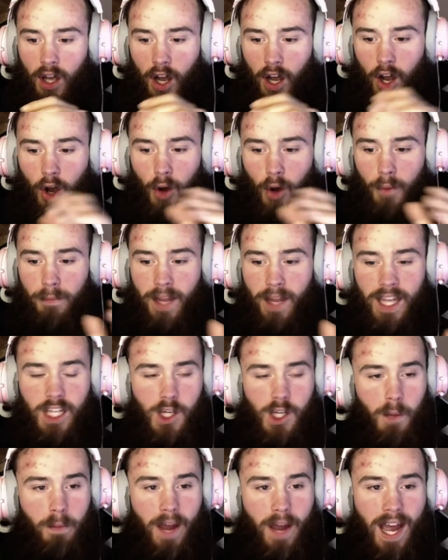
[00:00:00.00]
oh, make
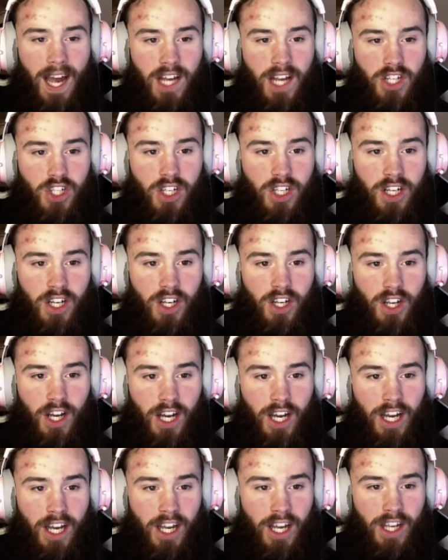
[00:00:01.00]
your passion
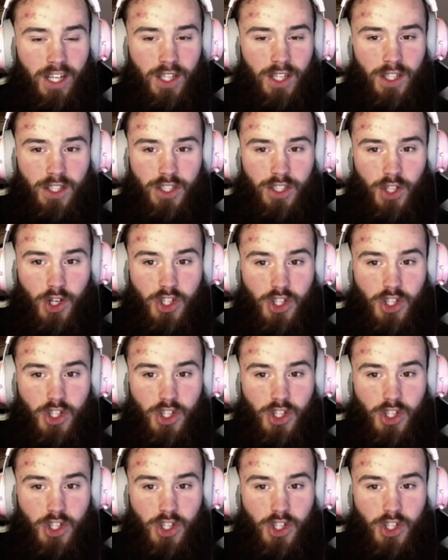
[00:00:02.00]
your